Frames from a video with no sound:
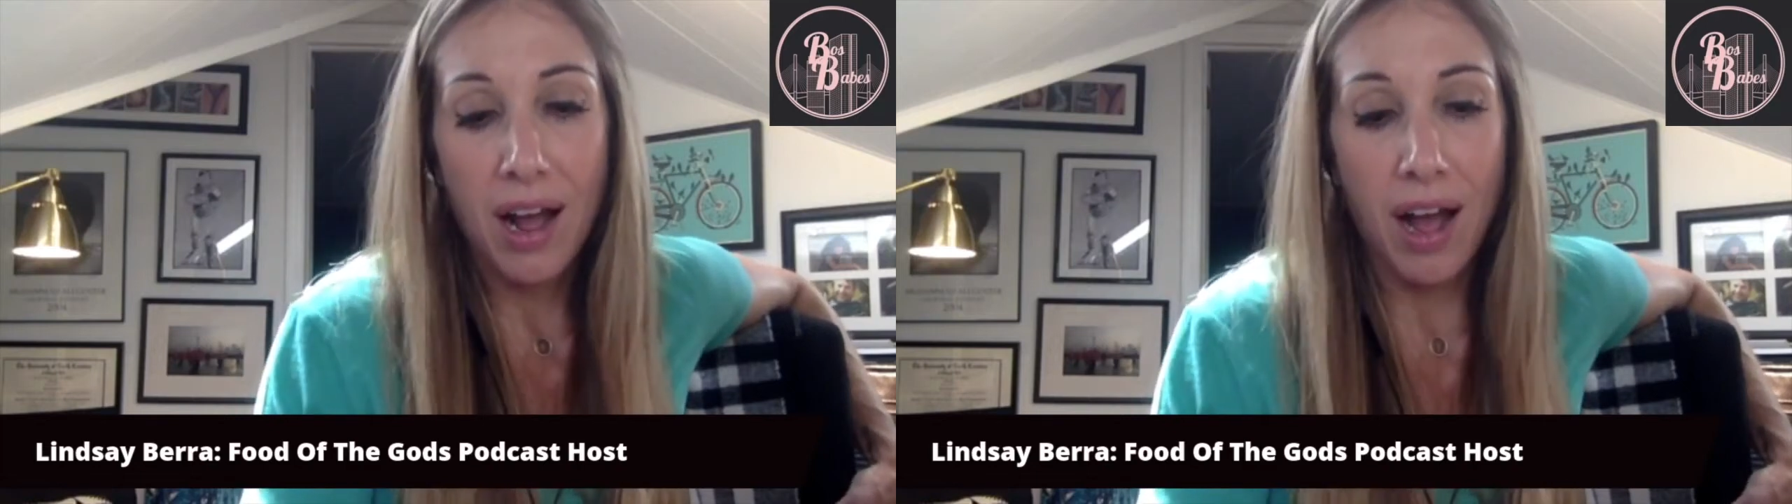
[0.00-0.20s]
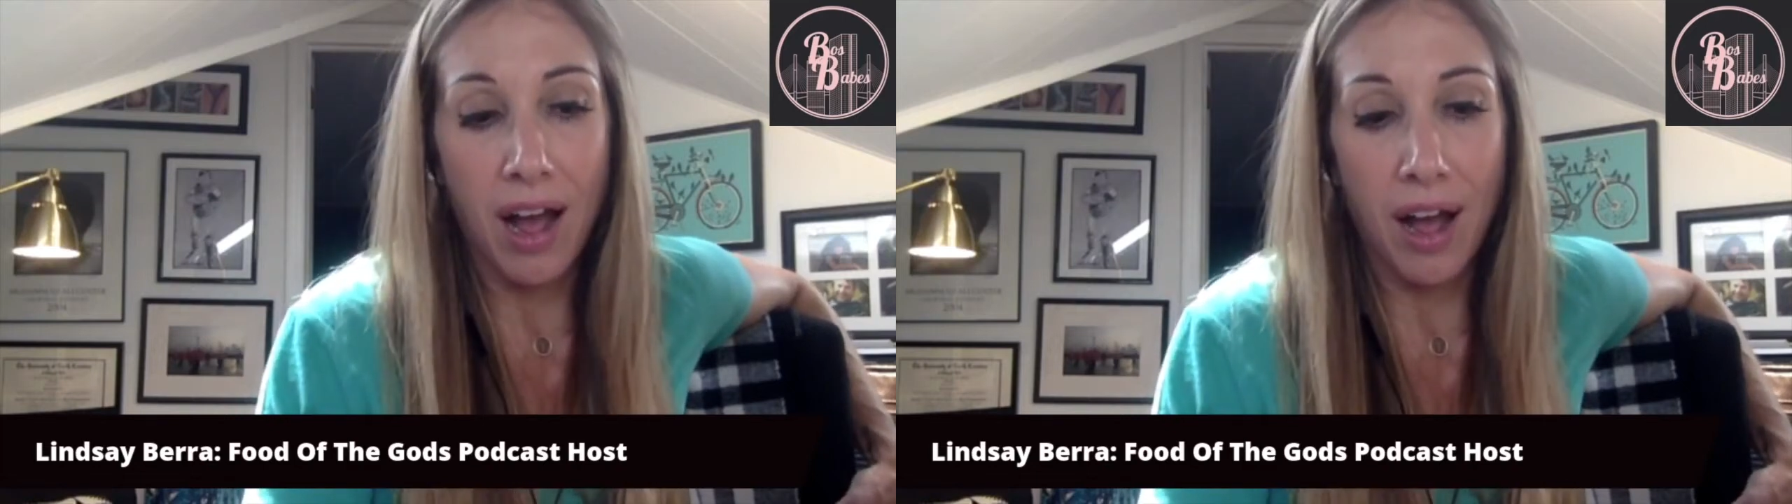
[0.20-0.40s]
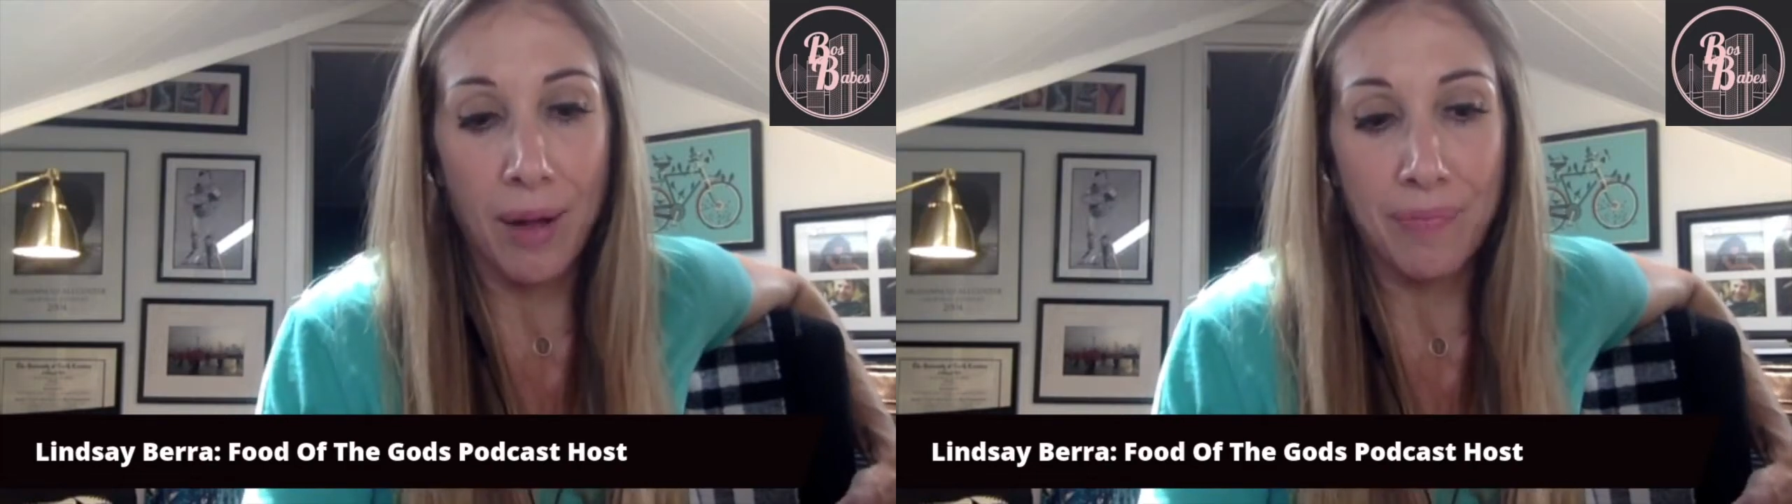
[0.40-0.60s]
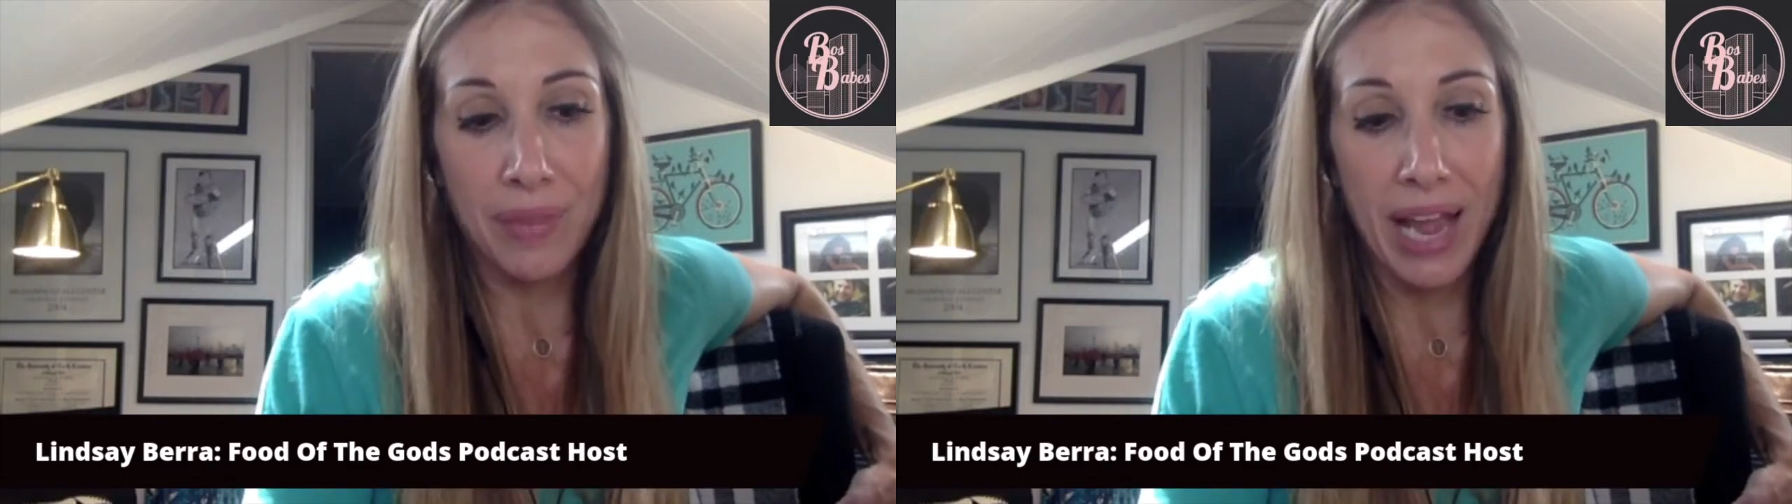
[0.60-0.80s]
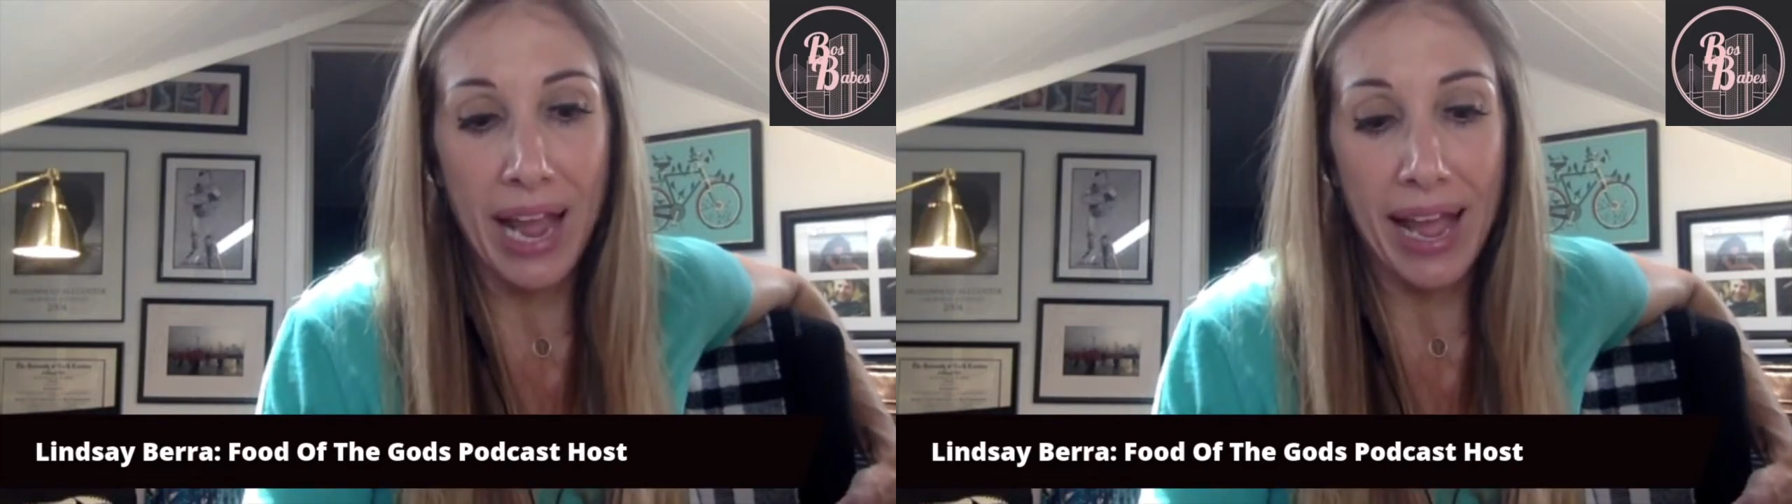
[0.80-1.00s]

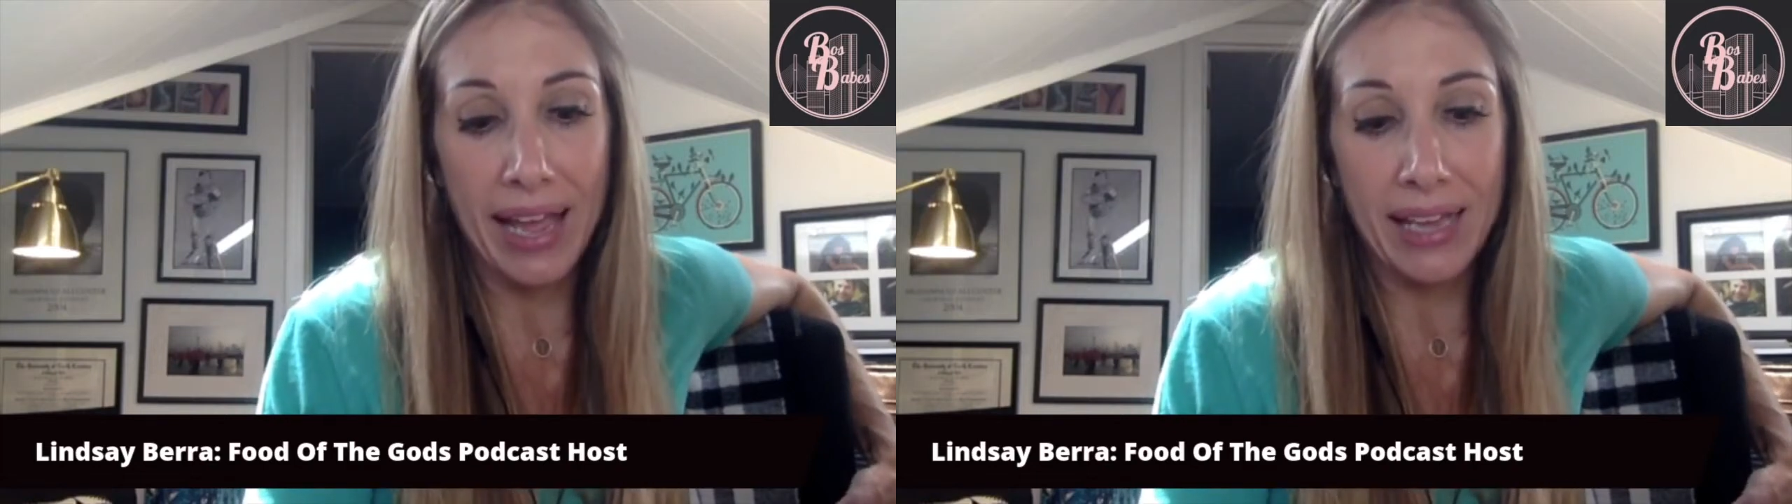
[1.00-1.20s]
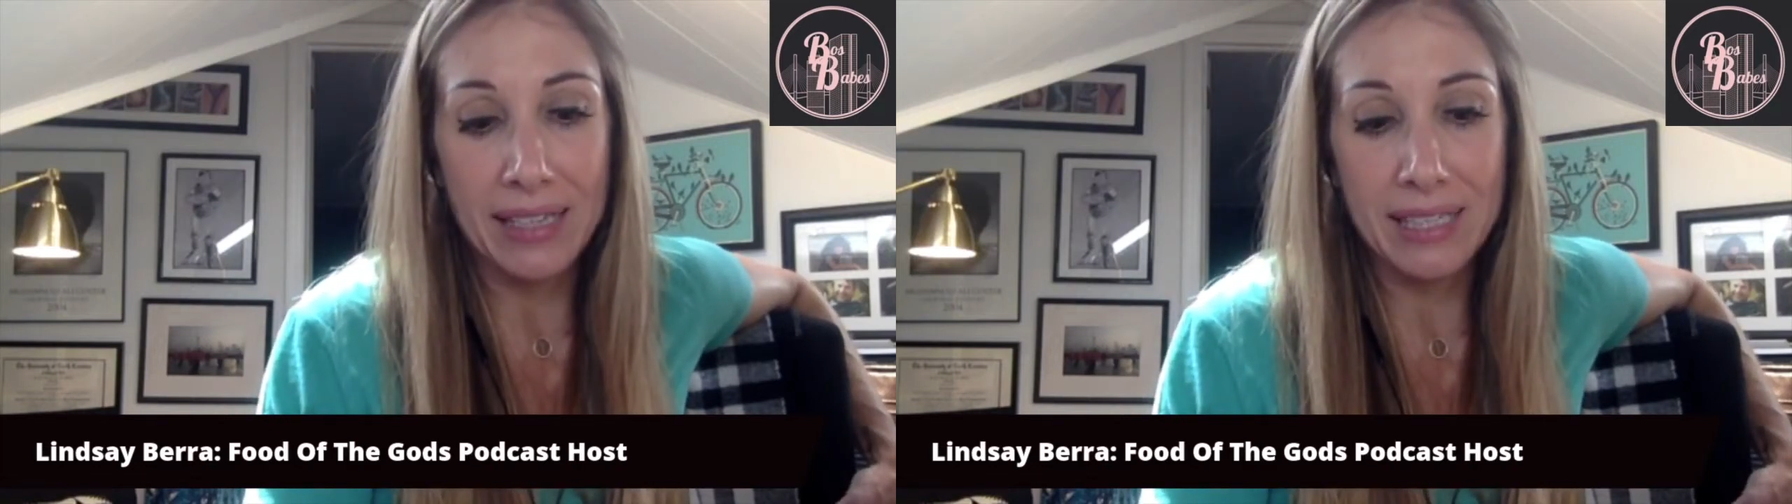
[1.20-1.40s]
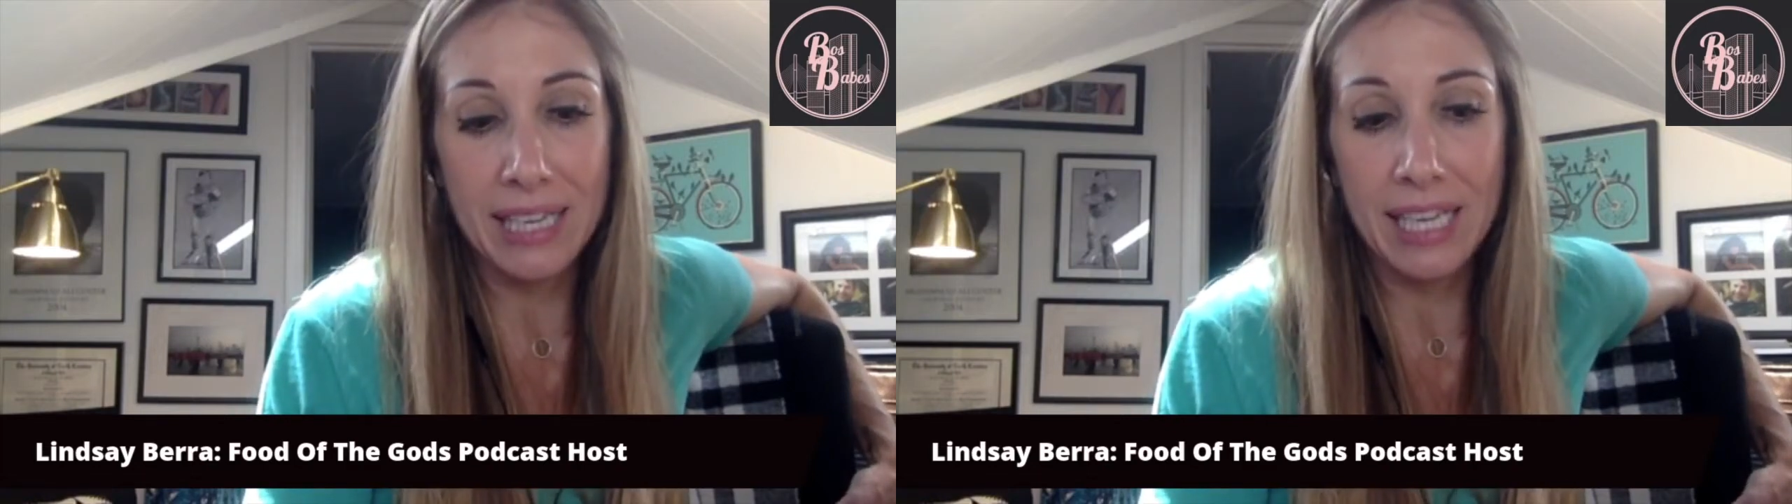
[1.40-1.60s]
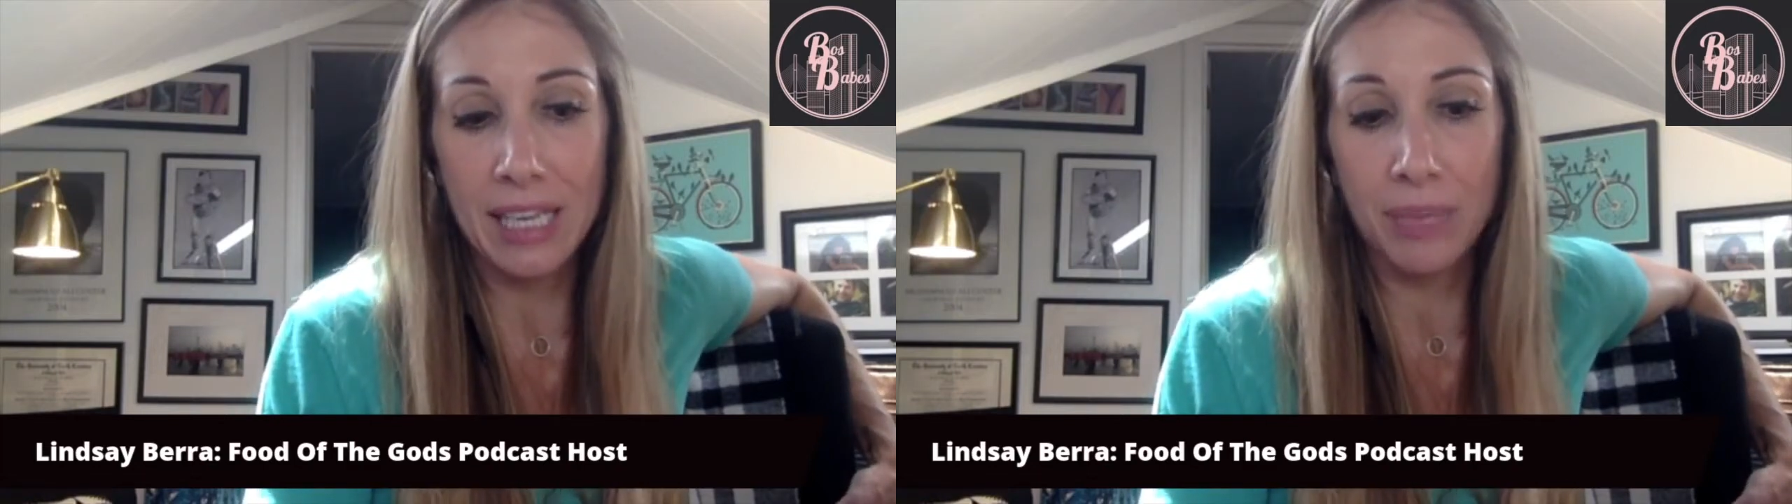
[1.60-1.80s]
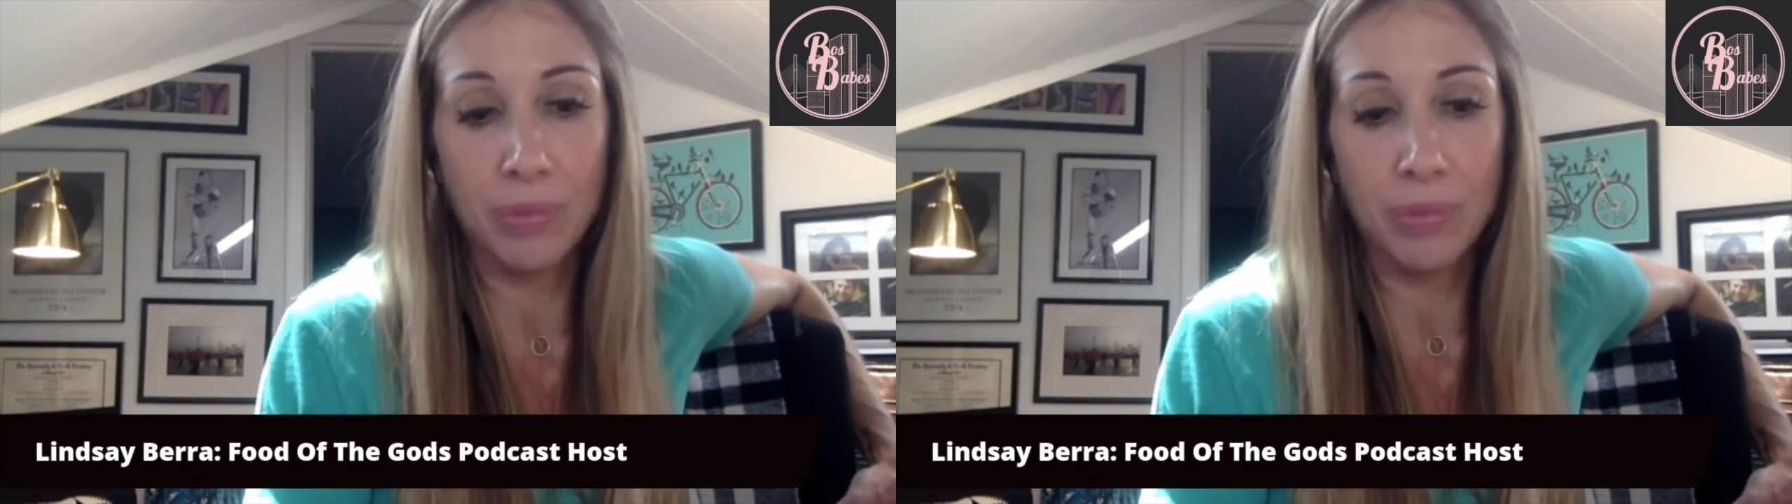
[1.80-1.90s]
And he